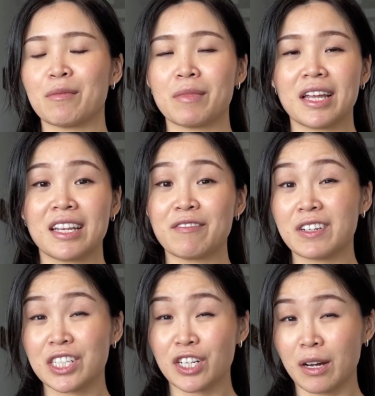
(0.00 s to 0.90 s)
any
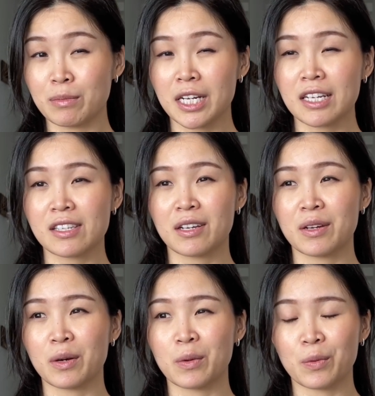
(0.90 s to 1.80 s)
finished objects,
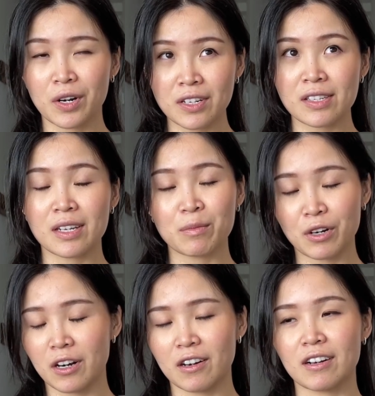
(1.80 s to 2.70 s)
works in
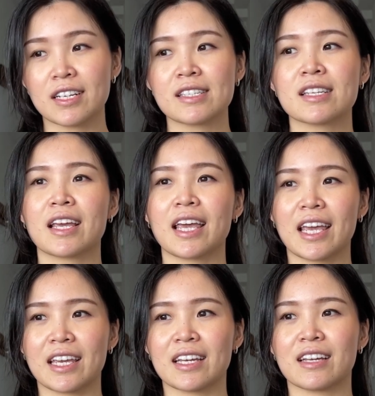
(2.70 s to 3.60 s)
progress,
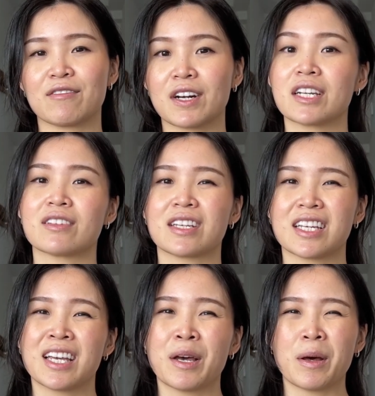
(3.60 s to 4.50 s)
and
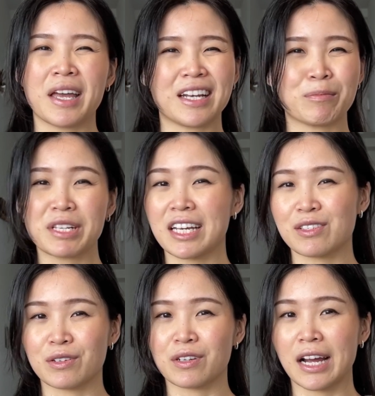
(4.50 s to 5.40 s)
finally, any plans
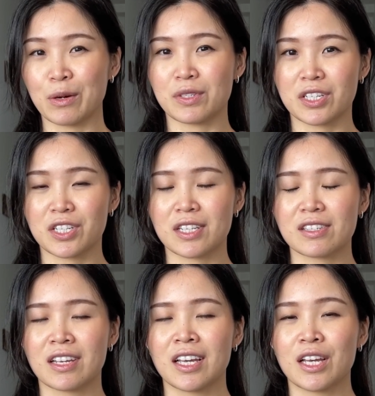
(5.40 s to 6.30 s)
or
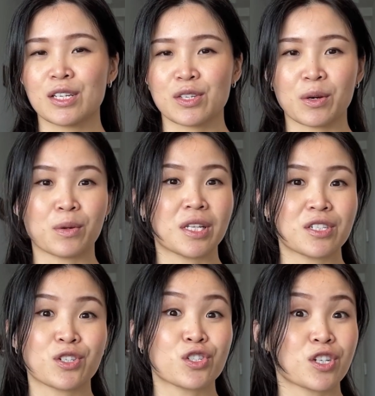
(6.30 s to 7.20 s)
acquisitions. So let's
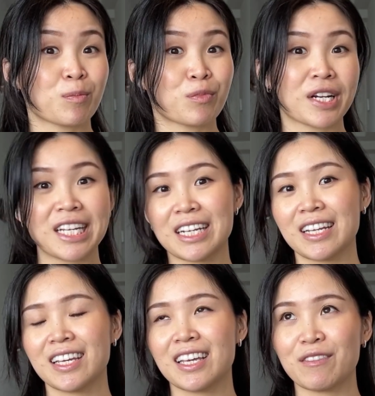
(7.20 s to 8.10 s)
just jump right in.
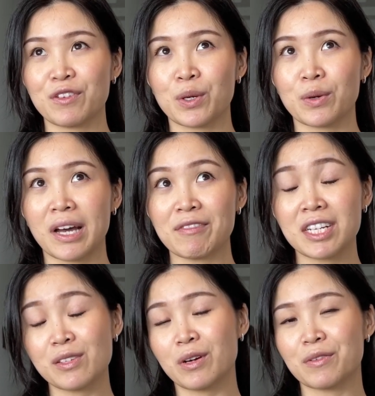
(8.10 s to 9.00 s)
If you haven't
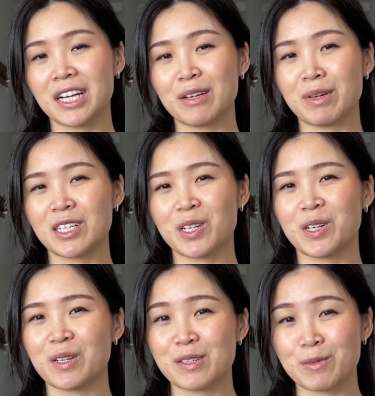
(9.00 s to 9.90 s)
done so already, make sure
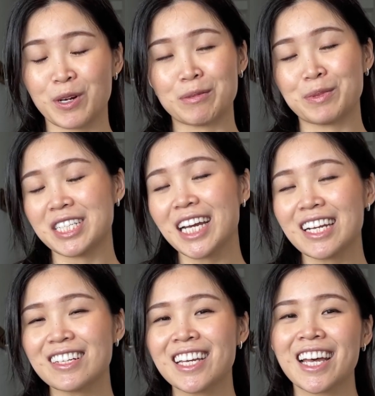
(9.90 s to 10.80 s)
you subscribe to my
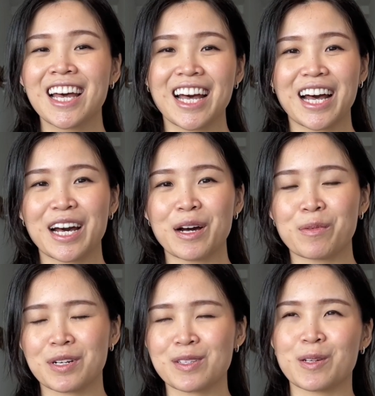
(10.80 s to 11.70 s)
channel.
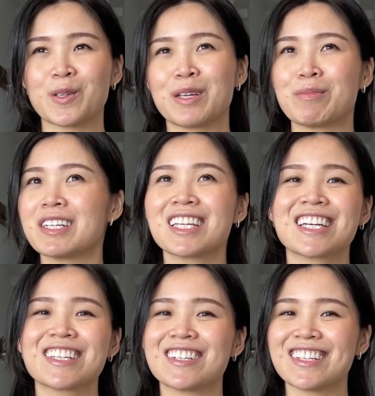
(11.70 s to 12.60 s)
We're slowly building
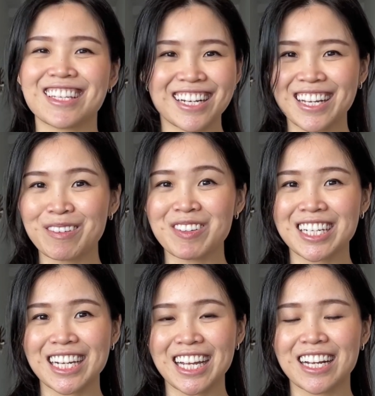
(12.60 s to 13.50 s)
a little knitting
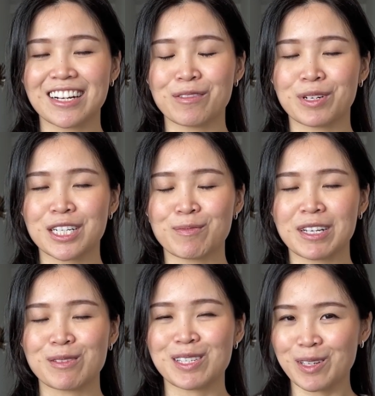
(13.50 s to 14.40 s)
community here, which
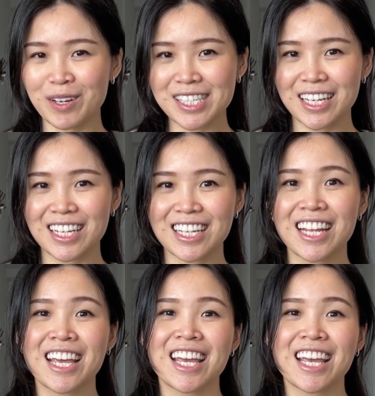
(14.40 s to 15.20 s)
makes me so excited.